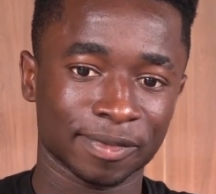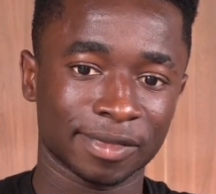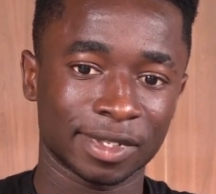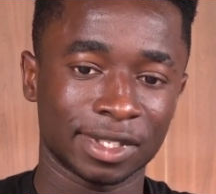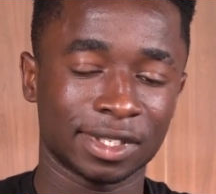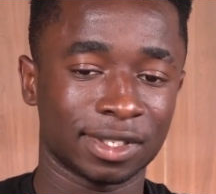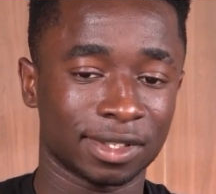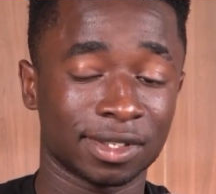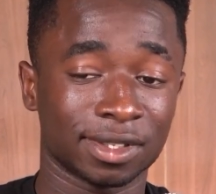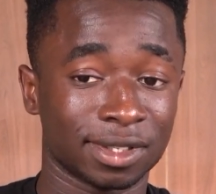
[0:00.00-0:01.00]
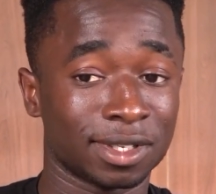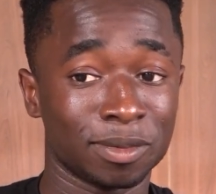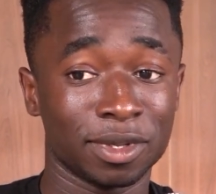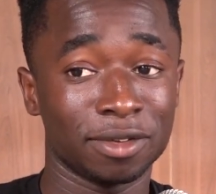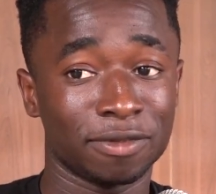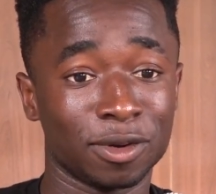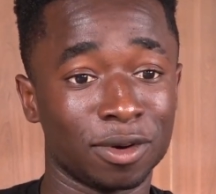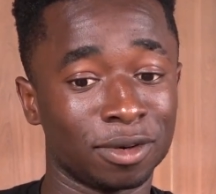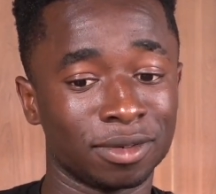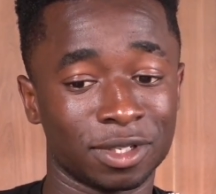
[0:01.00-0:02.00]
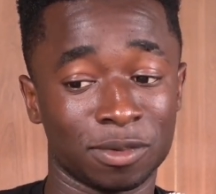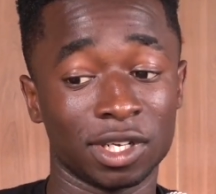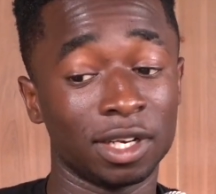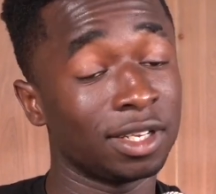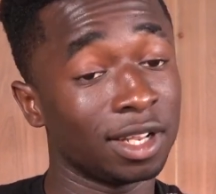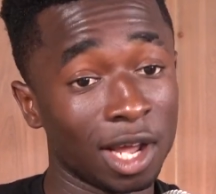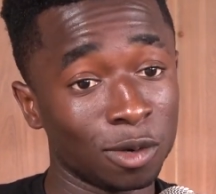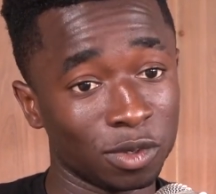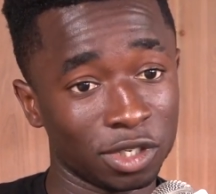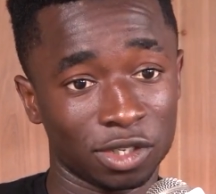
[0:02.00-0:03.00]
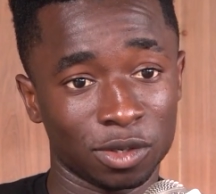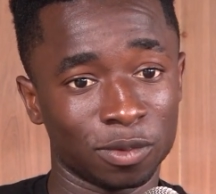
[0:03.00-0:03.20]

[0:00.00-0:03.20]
it's a bit difficult, especially the language.